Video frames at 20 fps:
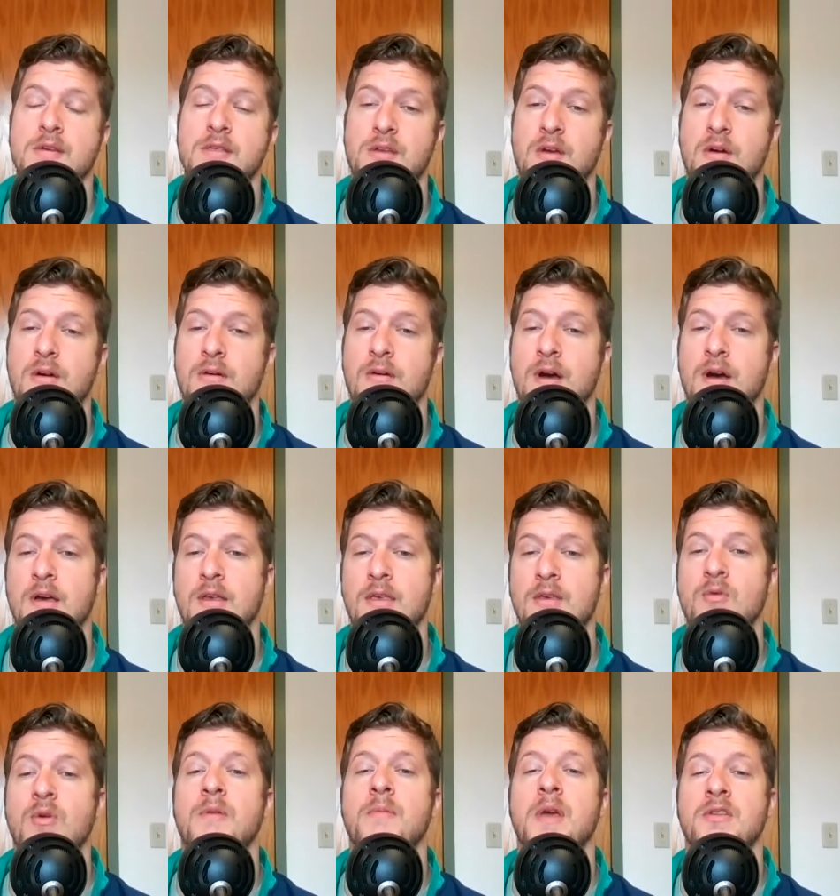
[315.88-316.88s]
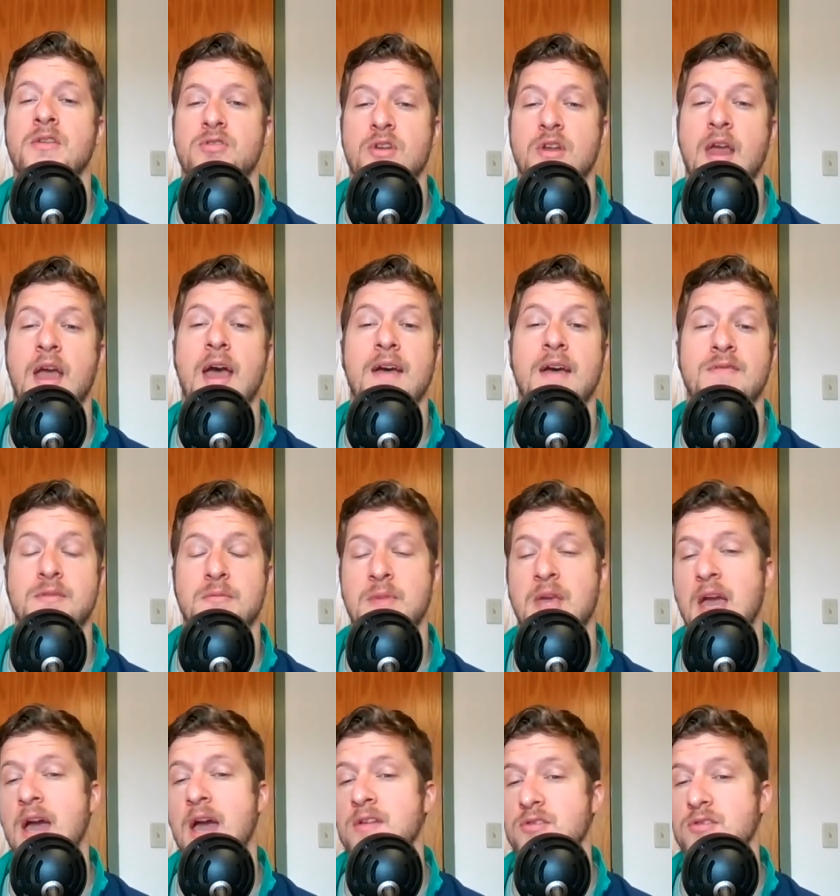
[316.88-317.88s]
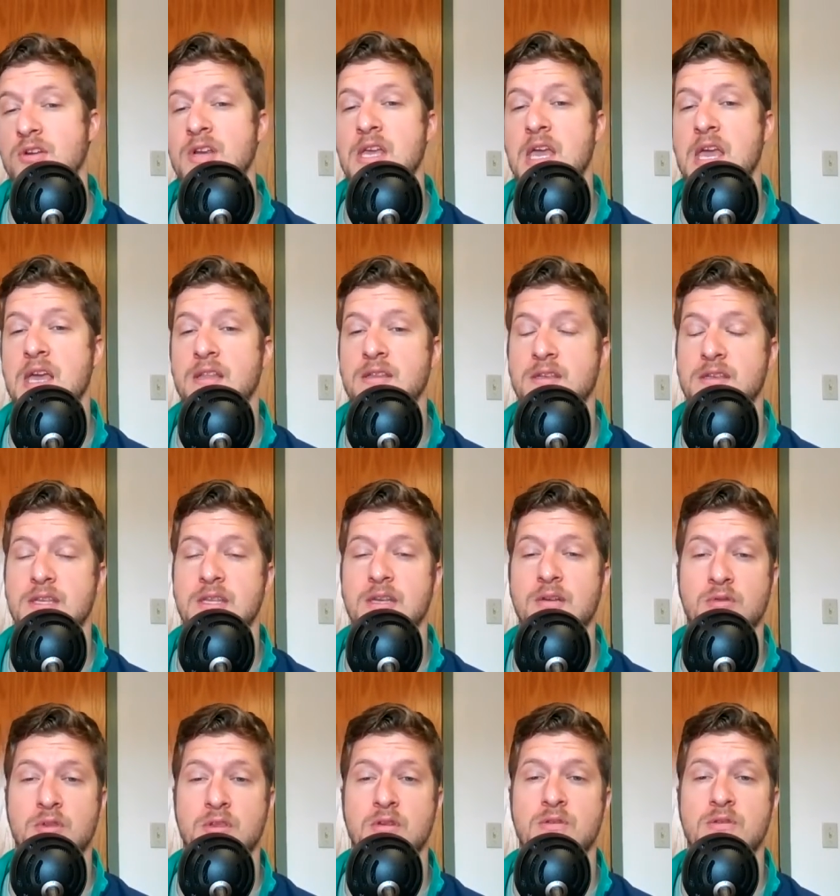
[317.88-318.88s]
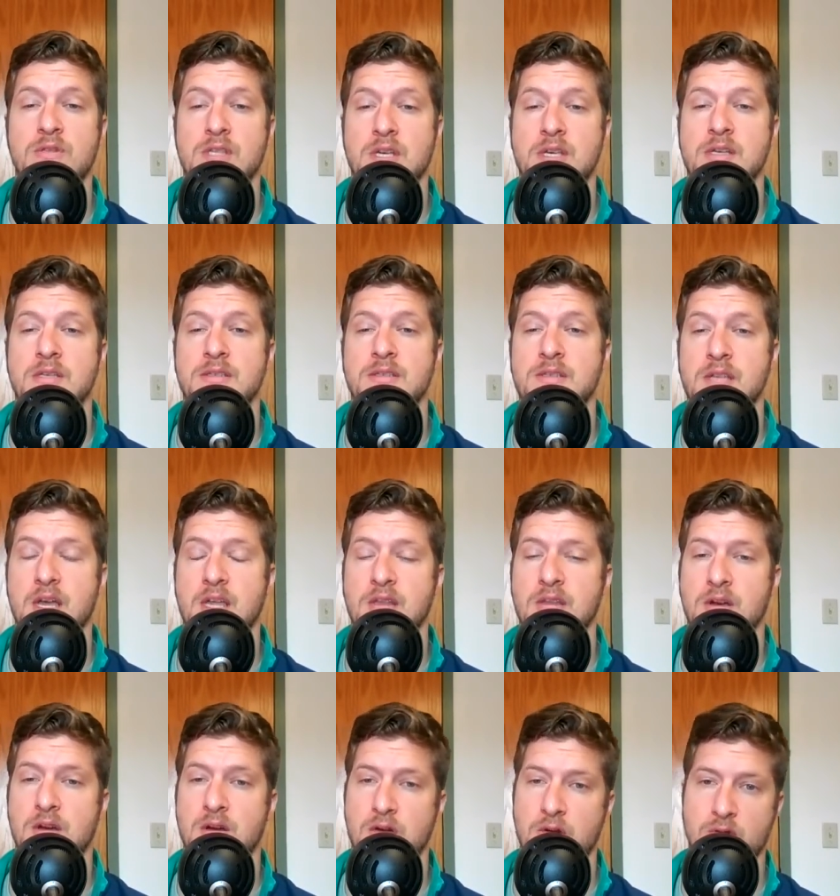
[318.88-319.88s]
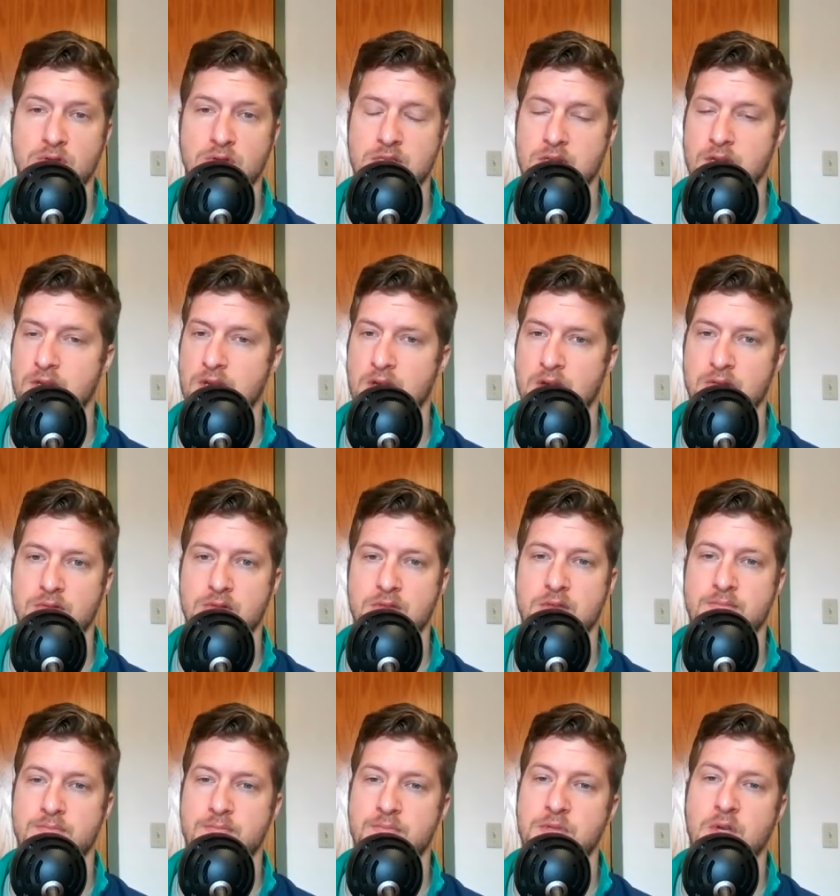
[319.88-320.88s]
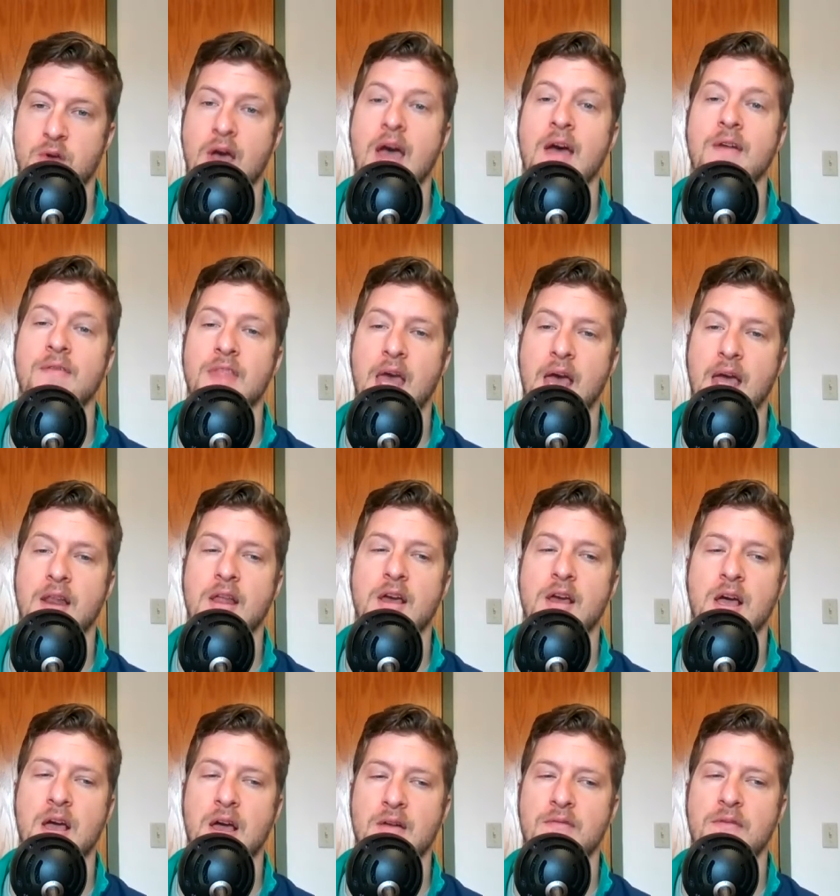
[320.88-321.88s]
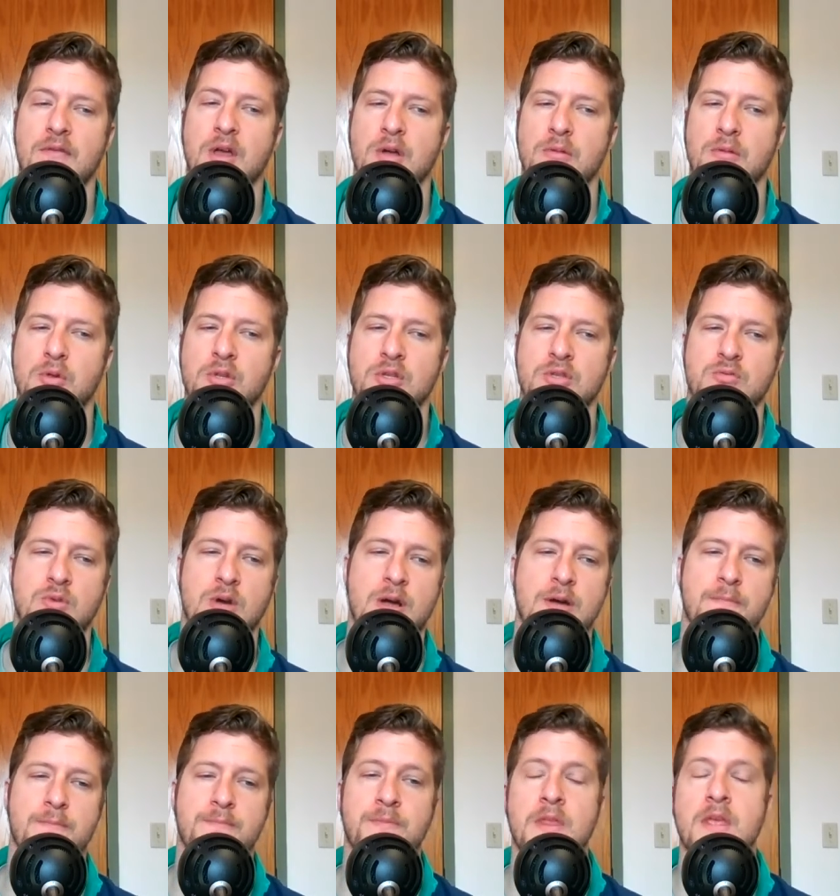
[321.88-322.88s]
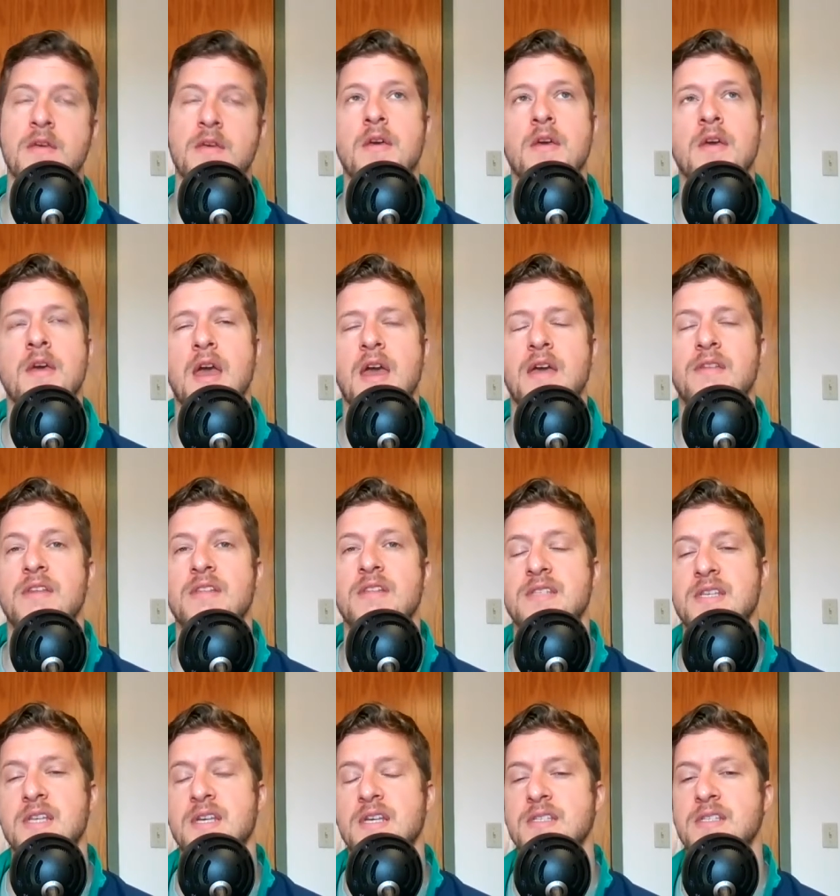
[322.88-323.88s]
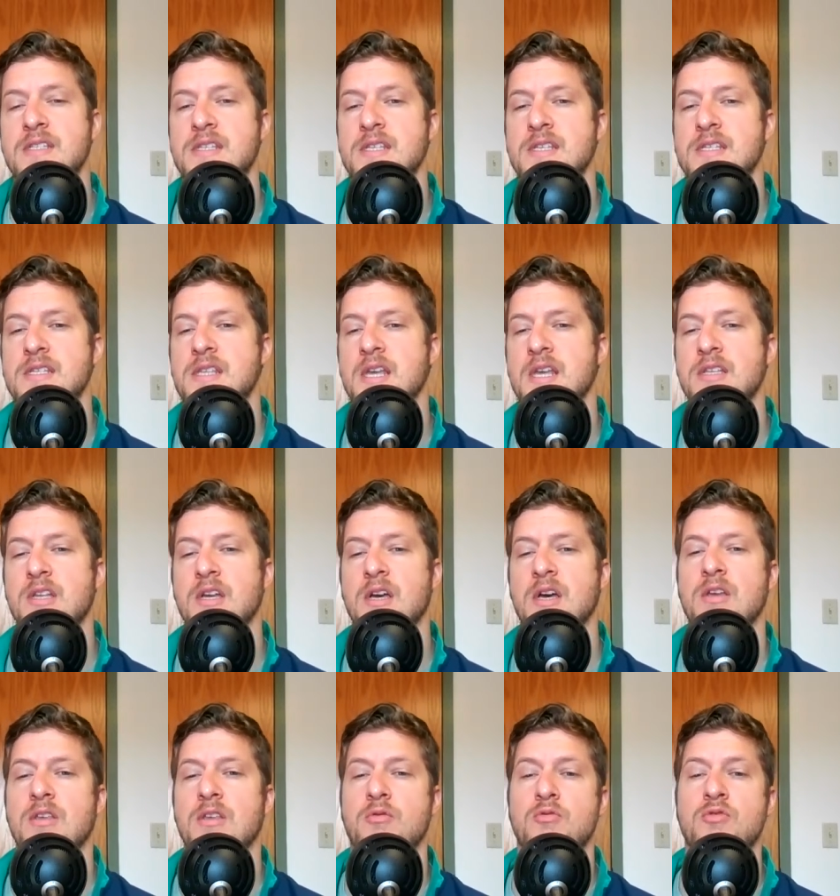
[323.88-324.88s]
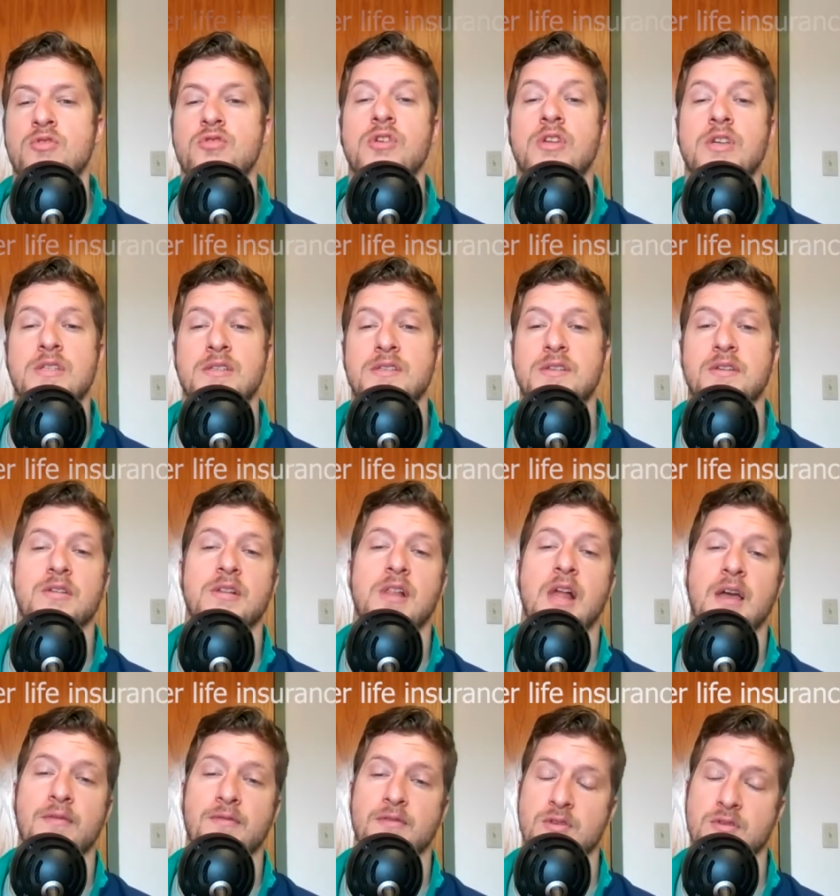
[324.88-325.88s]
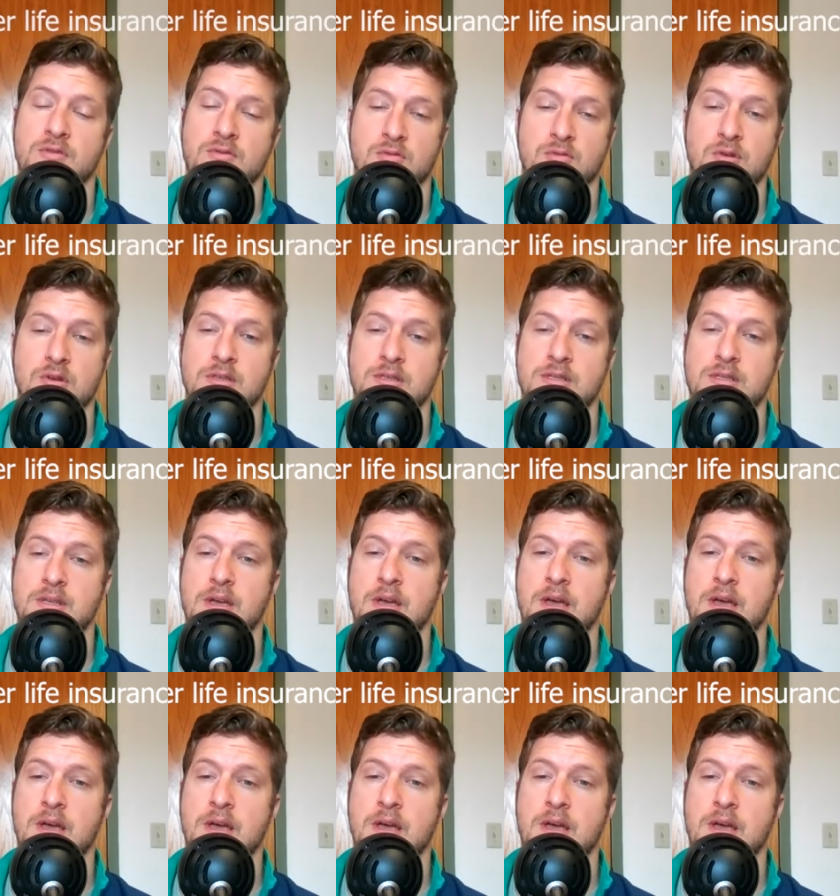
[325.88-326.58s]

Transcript: So you want to make sure to have some cash on hand to deal with those things that are always unknowns. So have that available as well. And then sixth is that you should consider life insurance.